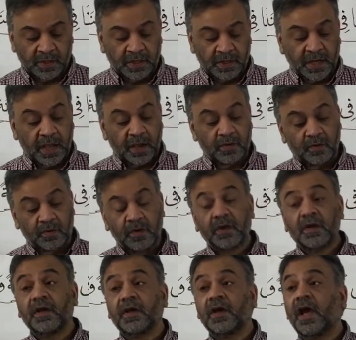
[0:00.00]
Now,
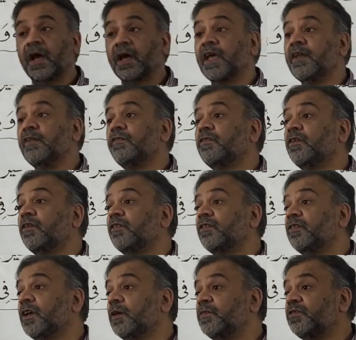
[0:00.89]
again
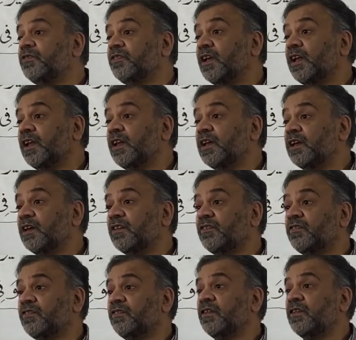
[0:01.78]
Dr. Sahab is telling
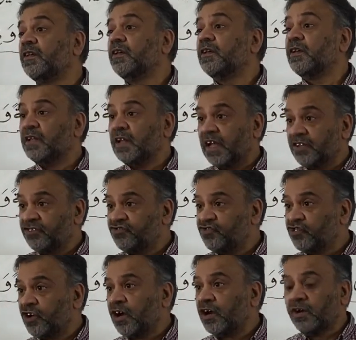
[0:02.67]
us a
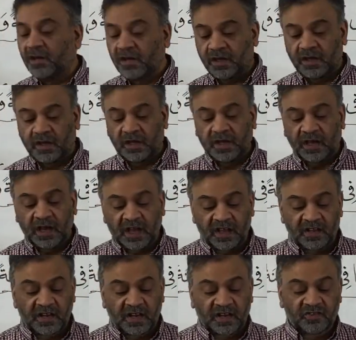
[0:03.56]
chart.
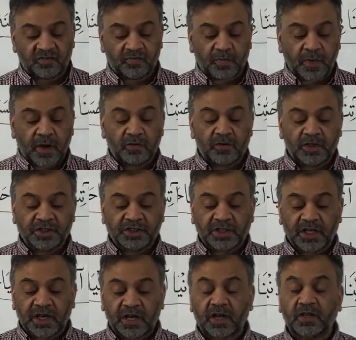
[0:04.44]
Al asma'ul
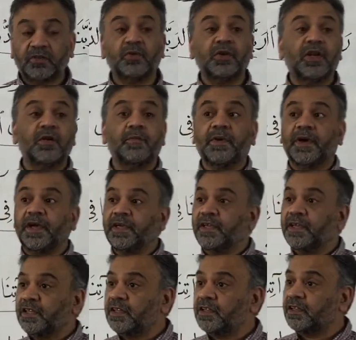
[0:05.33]
isharatu lil
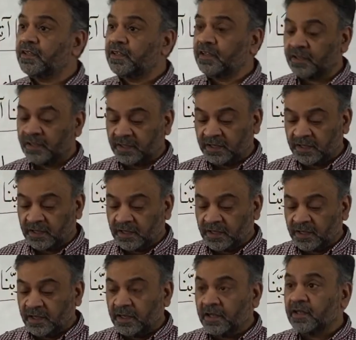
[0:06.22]
ba'id,
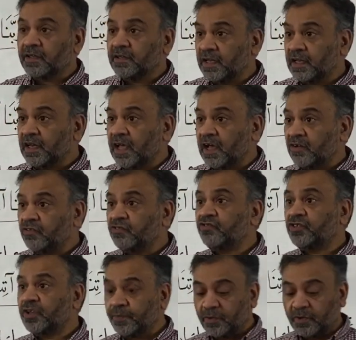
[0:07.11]
the
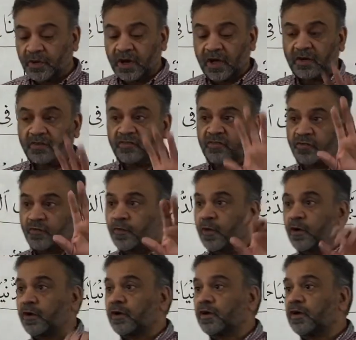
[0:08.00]
nouns, the pronouns
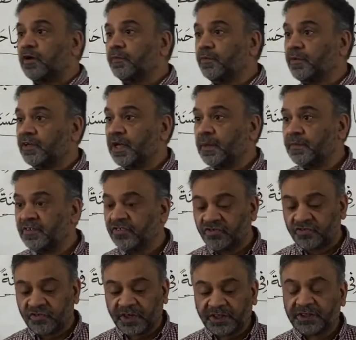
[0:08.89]
for
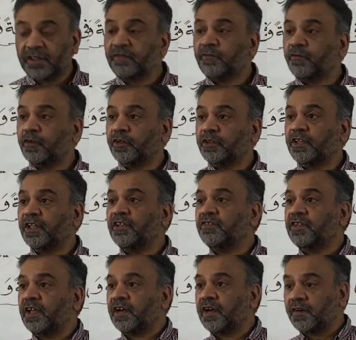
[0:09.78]
demonstration for
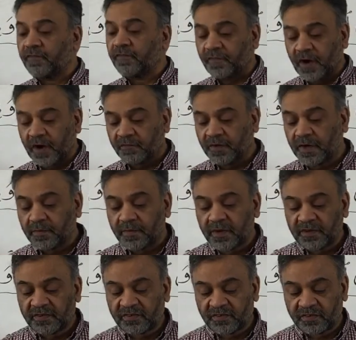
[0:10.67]
things that are far from
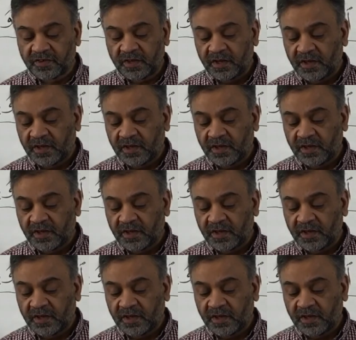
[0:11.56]
us.